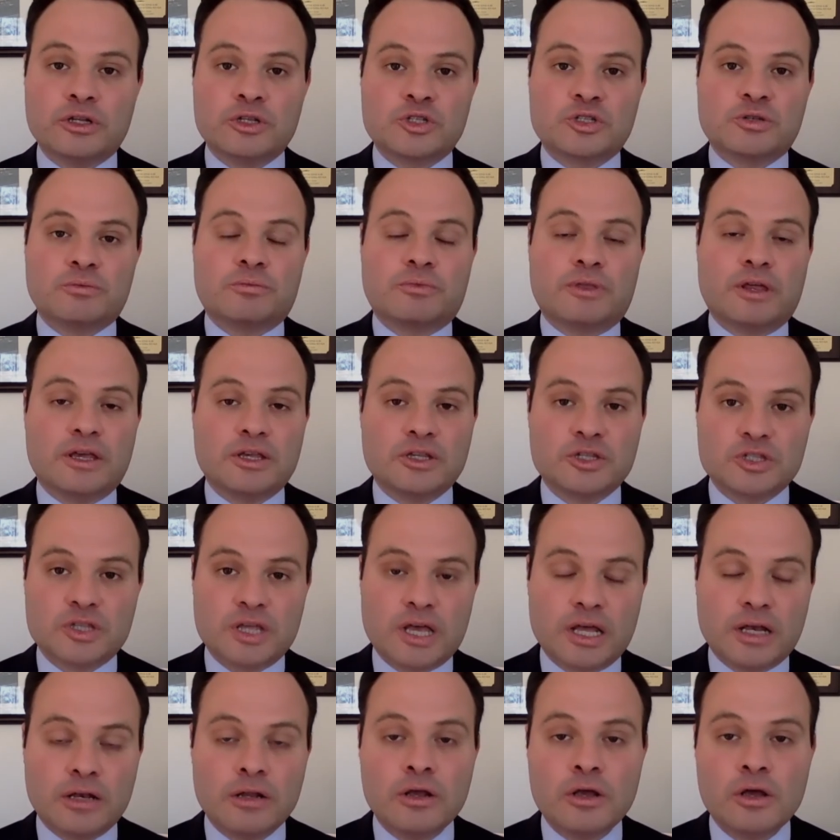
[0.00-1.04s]
and some things
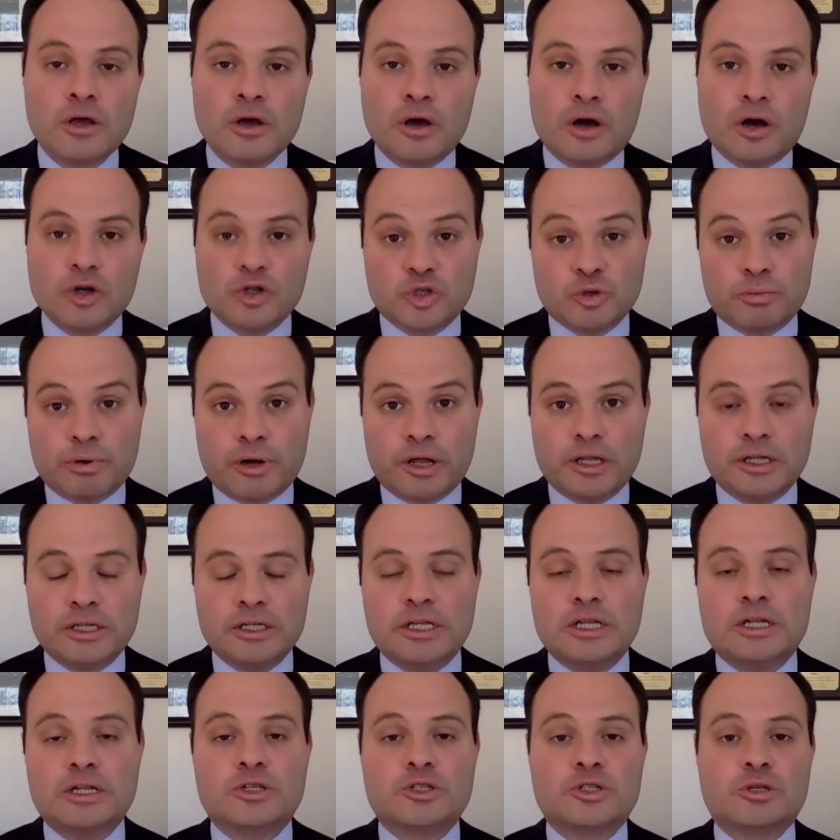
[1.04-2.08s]
that also probably
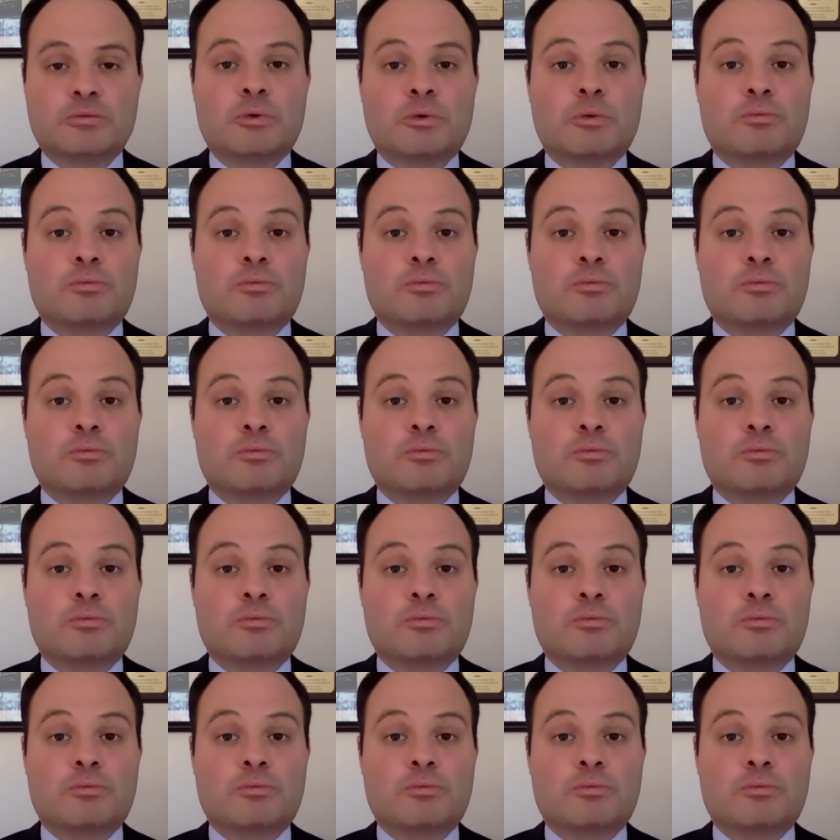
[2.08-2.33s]
needed some